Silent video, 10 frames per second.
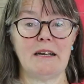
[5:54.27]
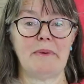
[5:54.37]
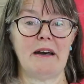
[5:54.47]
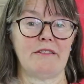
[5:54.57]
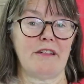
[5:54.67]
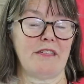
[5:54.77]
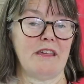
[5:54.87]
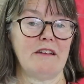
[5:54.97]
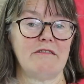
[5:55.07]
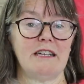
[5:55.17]
about the
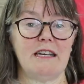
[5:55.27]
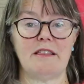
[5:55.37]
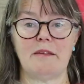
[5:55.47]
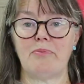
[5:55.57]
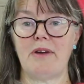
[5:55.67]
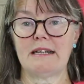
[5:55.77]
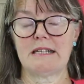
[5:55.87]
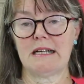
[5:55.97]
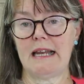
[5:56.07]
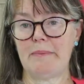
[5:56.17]
theory and the
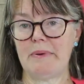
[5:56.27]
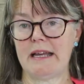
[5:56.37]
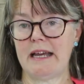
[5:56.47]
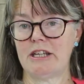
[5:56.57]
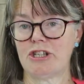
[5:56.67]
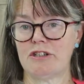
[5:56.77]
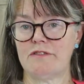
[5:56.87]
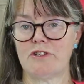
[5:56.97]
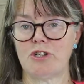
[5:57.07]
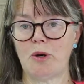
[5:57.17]
practical application
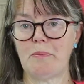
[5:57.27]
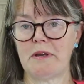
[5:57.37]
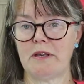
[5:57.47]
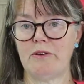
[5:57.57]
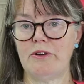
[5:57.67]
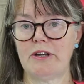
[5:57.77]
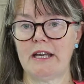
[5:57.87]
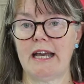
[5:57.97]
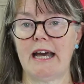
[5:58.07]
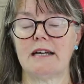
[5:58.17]
of the topic you're
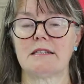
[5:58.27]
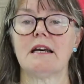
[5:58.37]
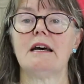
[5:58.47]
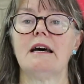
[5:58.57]
looking at,